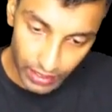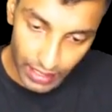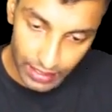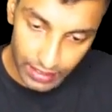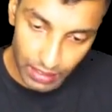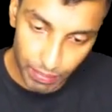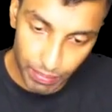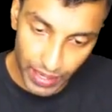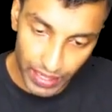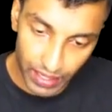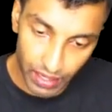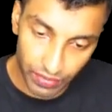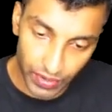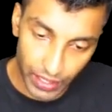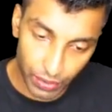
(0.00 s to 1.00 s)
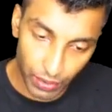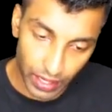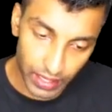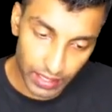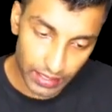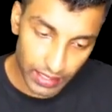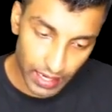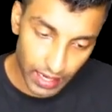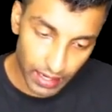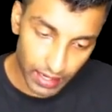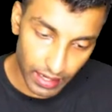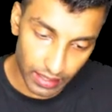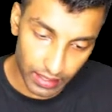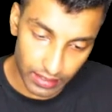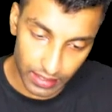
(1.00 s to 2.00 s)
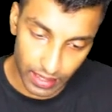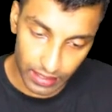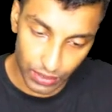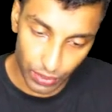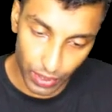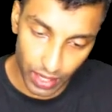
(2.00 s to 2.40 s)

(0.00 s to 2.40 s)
That is a better way to understand in this case.